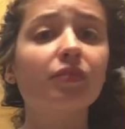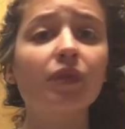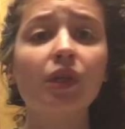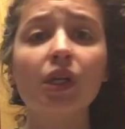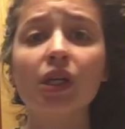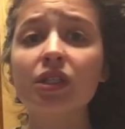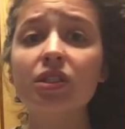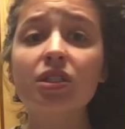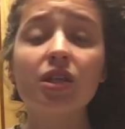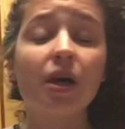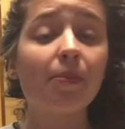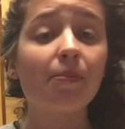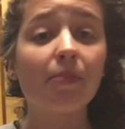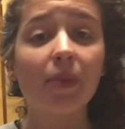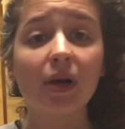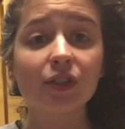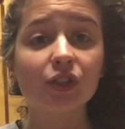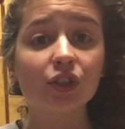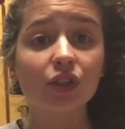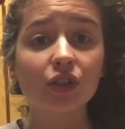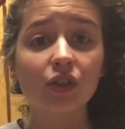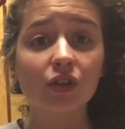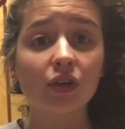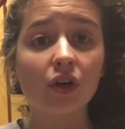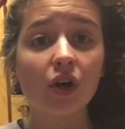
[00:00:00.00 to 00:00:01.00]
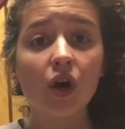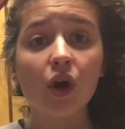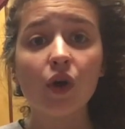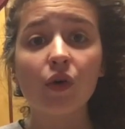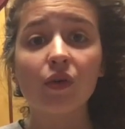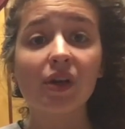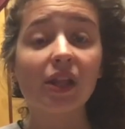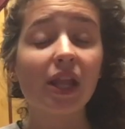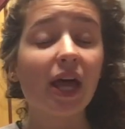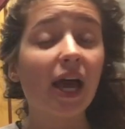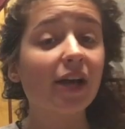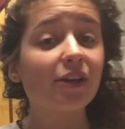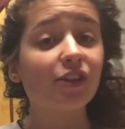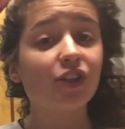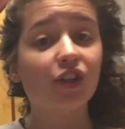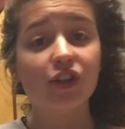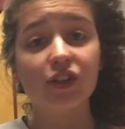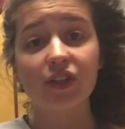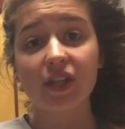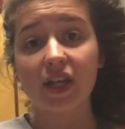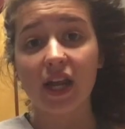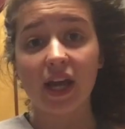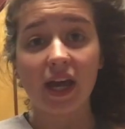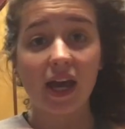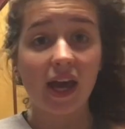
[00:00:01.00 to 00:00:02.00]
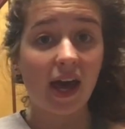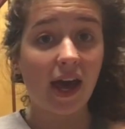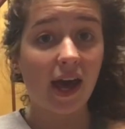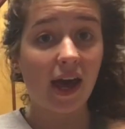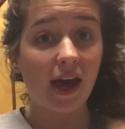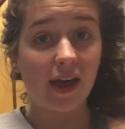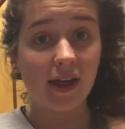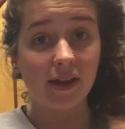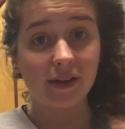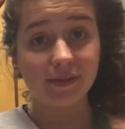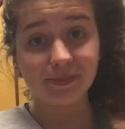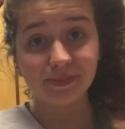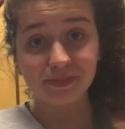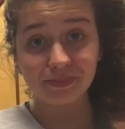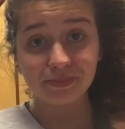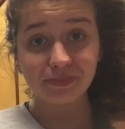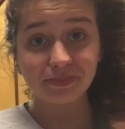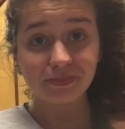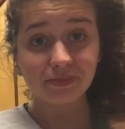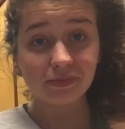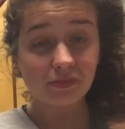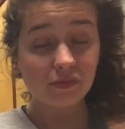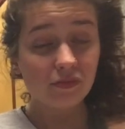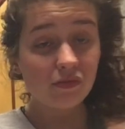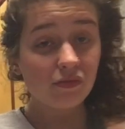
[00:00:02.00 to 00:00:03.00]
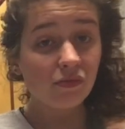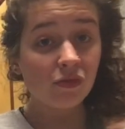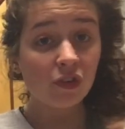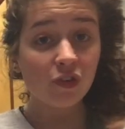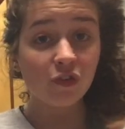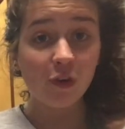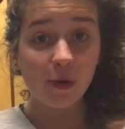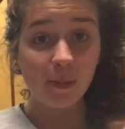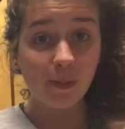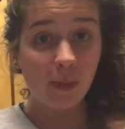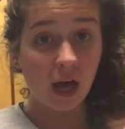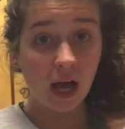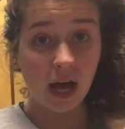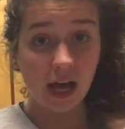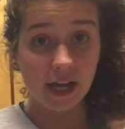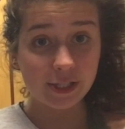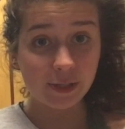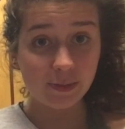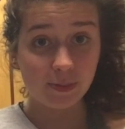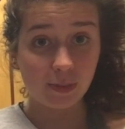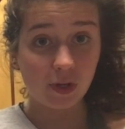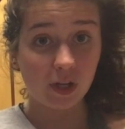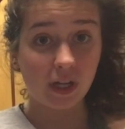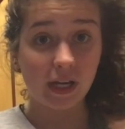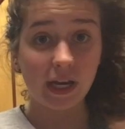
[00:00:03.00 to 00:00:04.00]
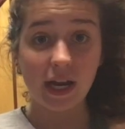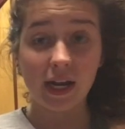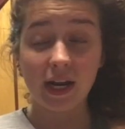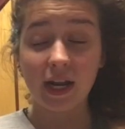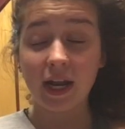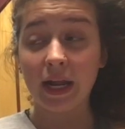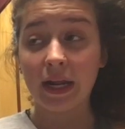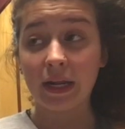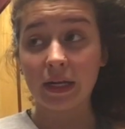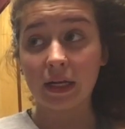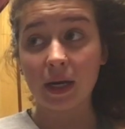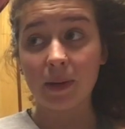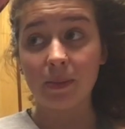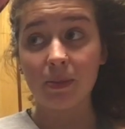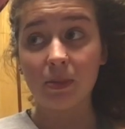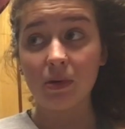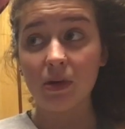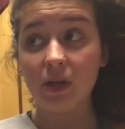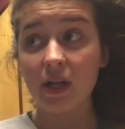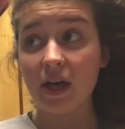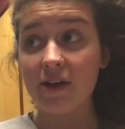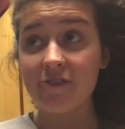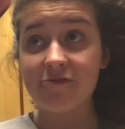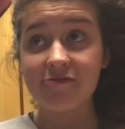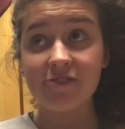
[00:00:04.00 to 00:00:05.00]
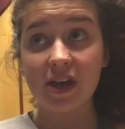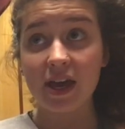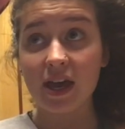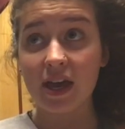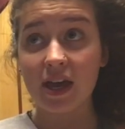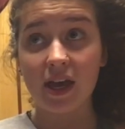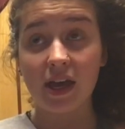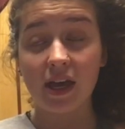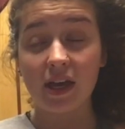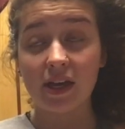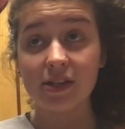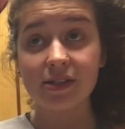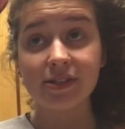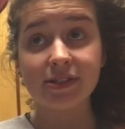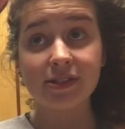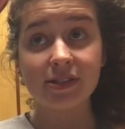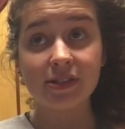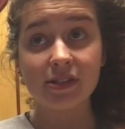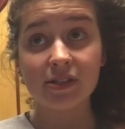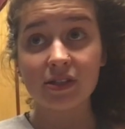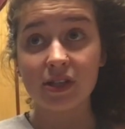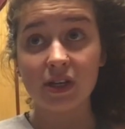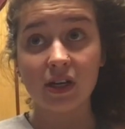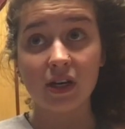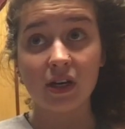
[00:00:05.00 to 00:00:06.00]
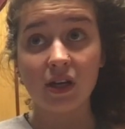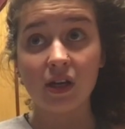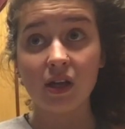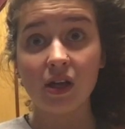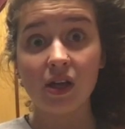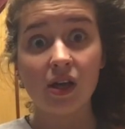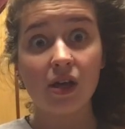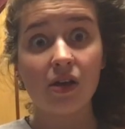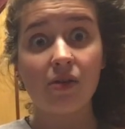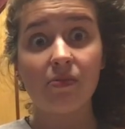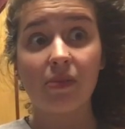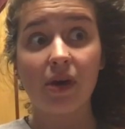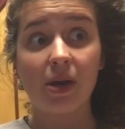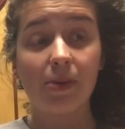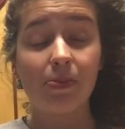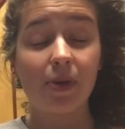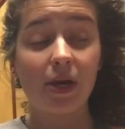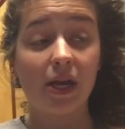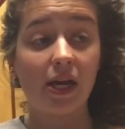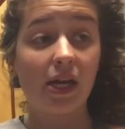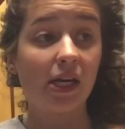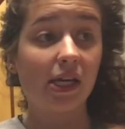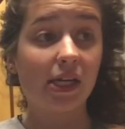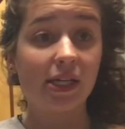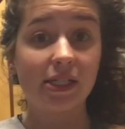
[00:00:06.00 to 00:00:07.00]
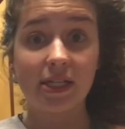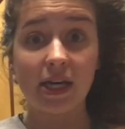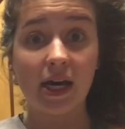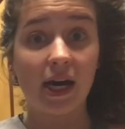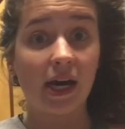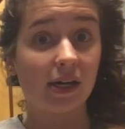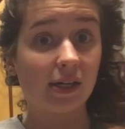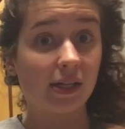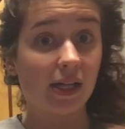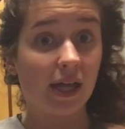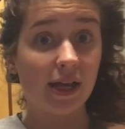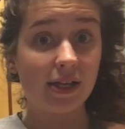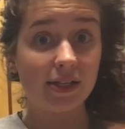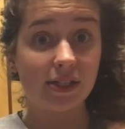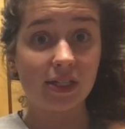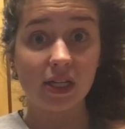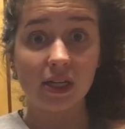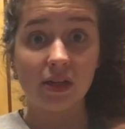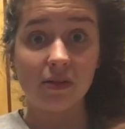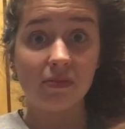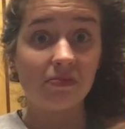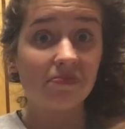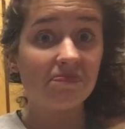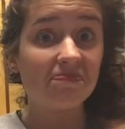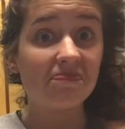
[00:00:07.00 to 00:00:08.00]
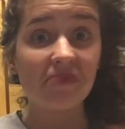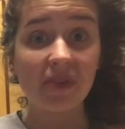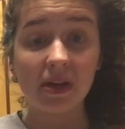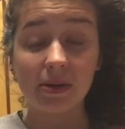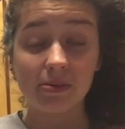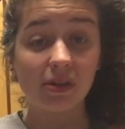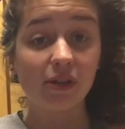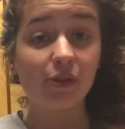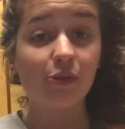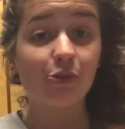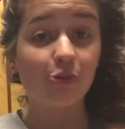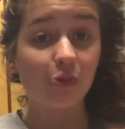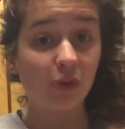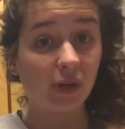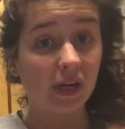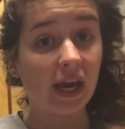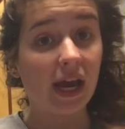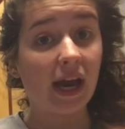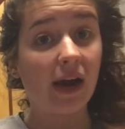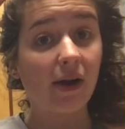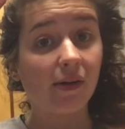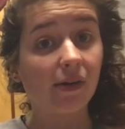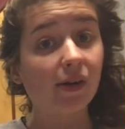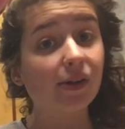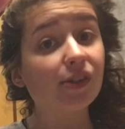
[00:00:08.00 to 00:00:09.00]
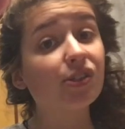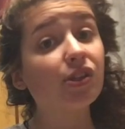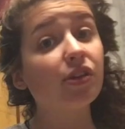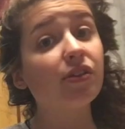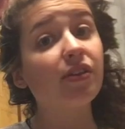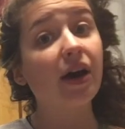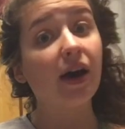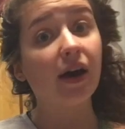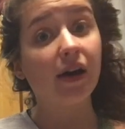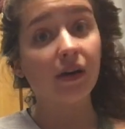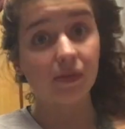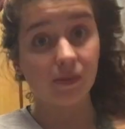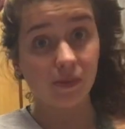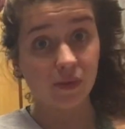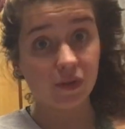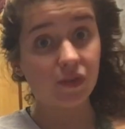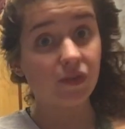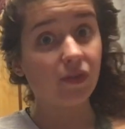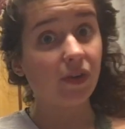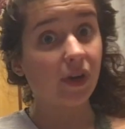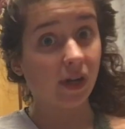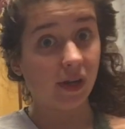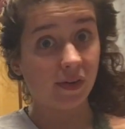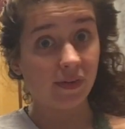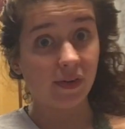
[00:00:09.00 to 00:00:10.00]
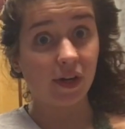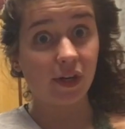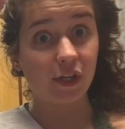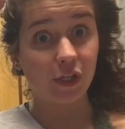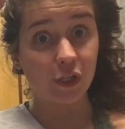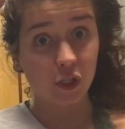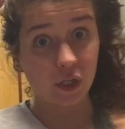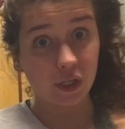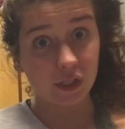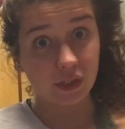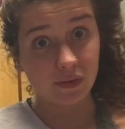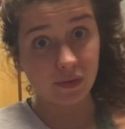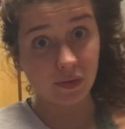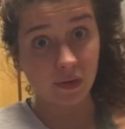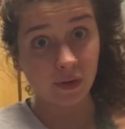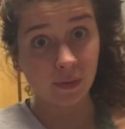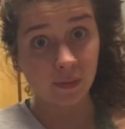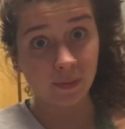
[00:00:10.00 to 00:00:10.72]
some muscle relaxers that I had from the hospital, I had a couple left, and still my panic attack lasted maybe 3 hours. So that was very, very stressful.